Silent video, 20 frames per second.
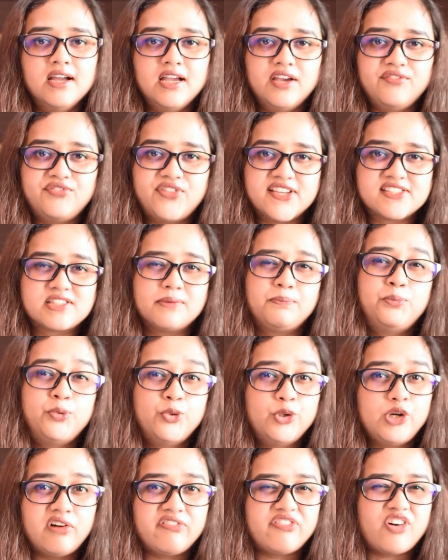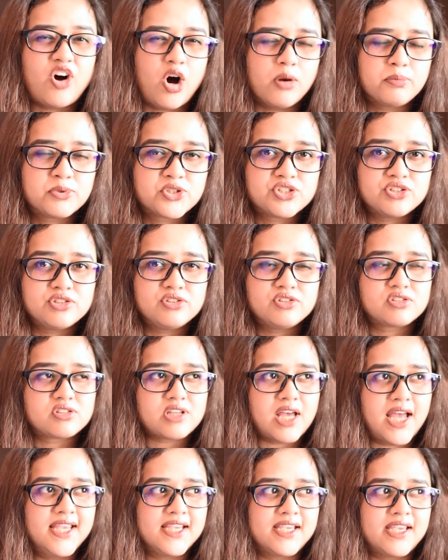If there's a pool of options,
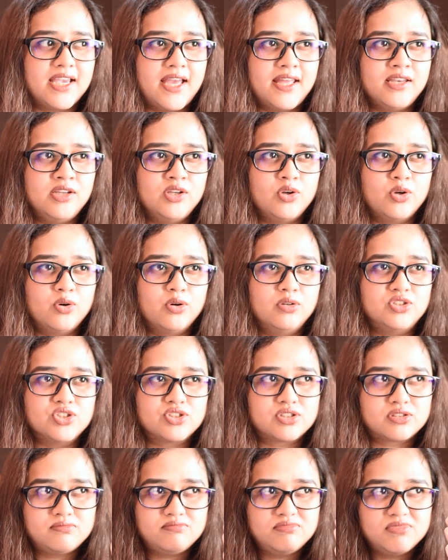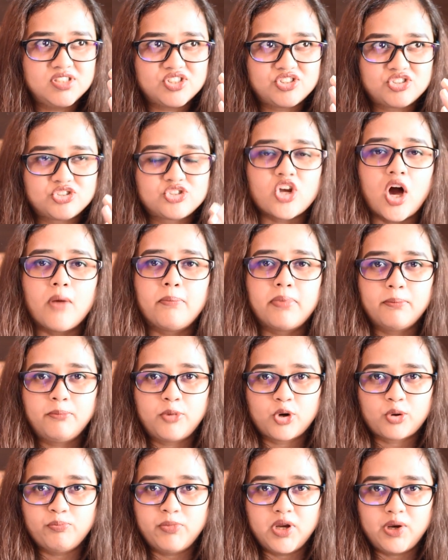I can, just stop a
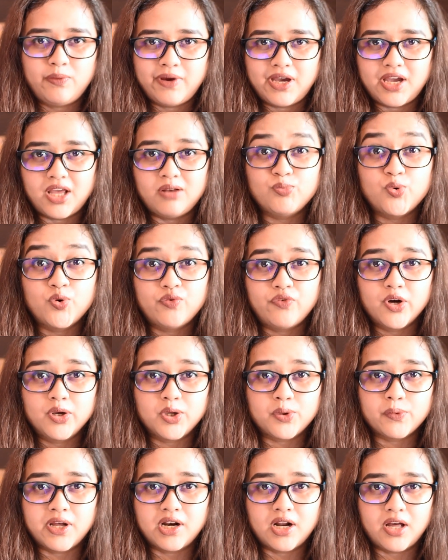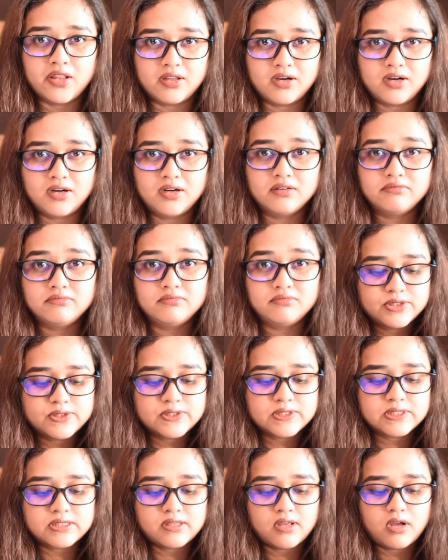book midway and move on to another.
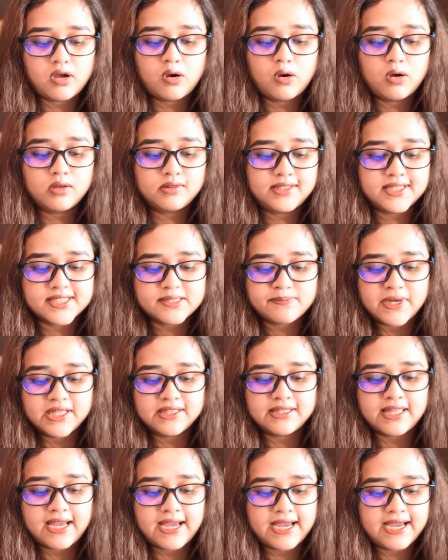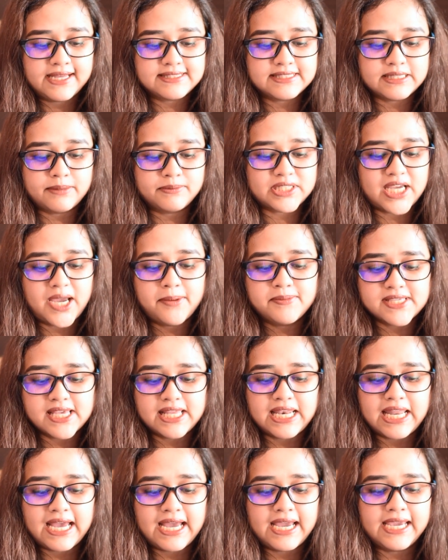So this month I had Sometimes
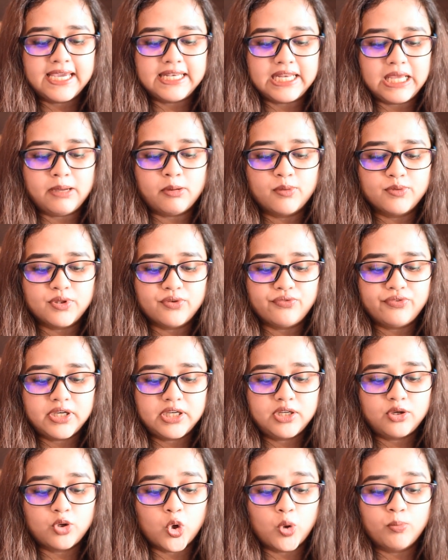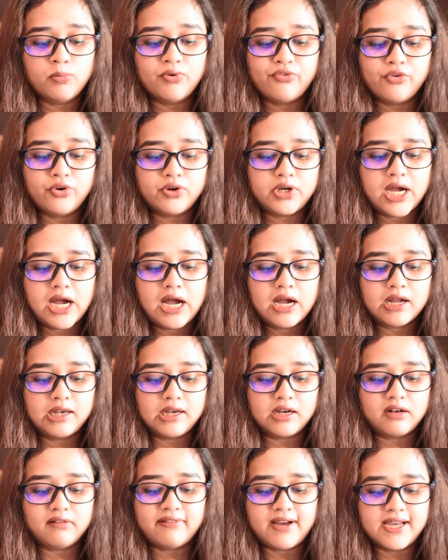I Lie, Near of the Wind, Home Before Dark,
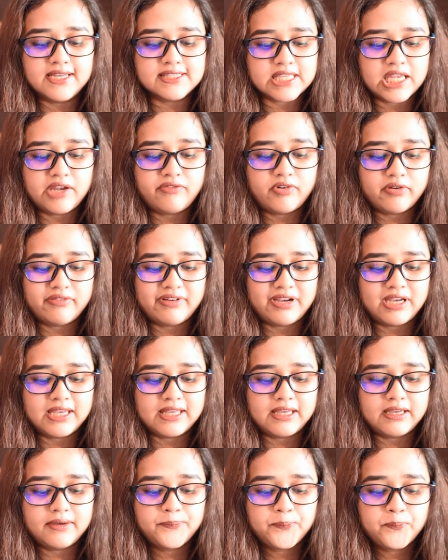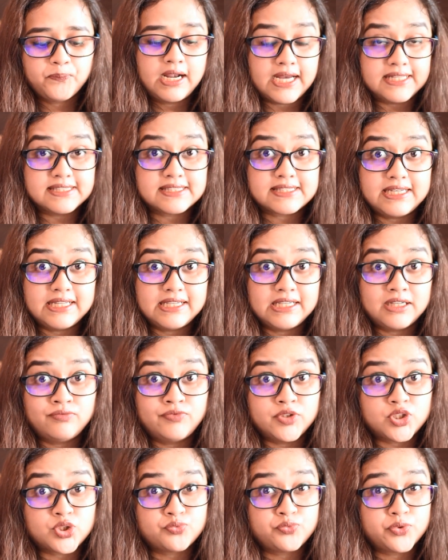Little Fires Everywhere,
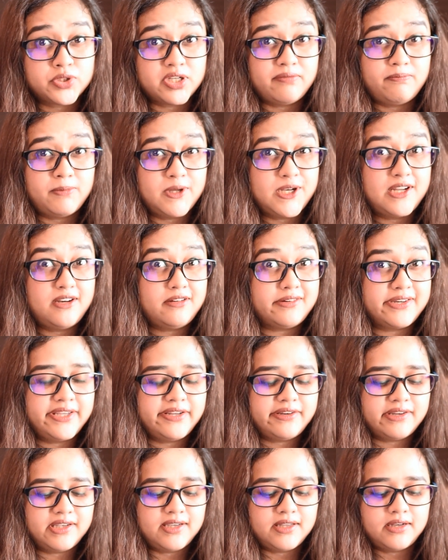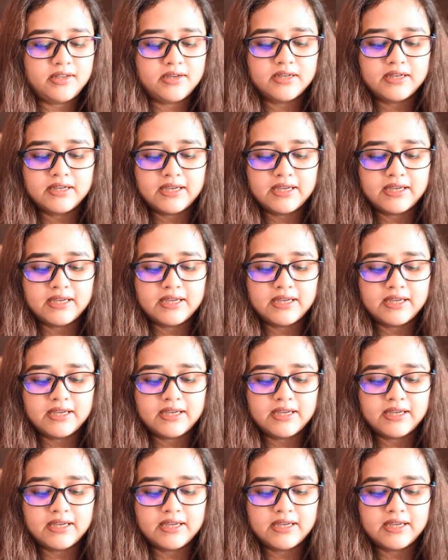Gunslinger, which would have been a reread,